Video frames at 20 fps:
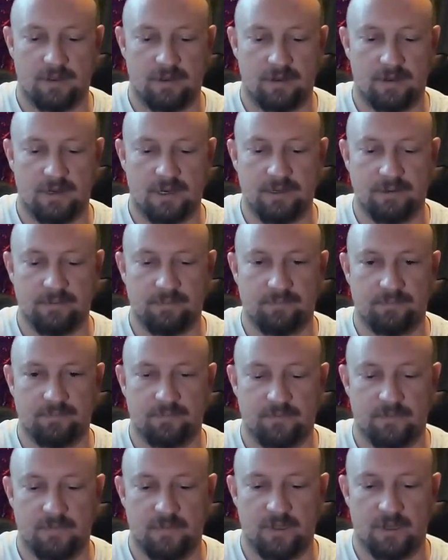Alright.
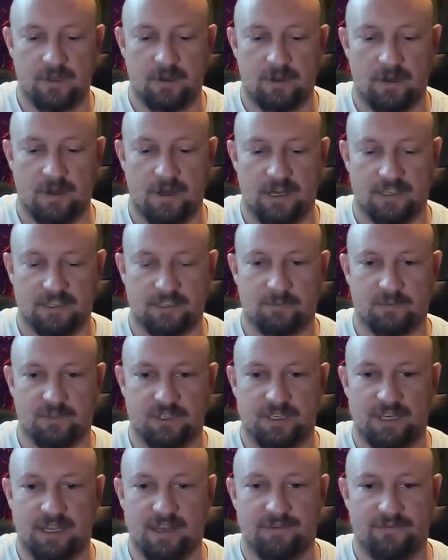Awesome
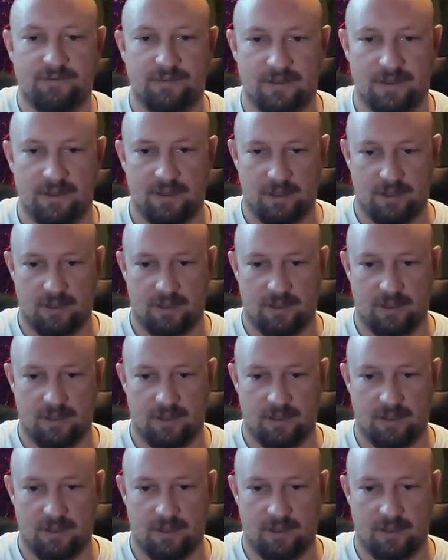stuff.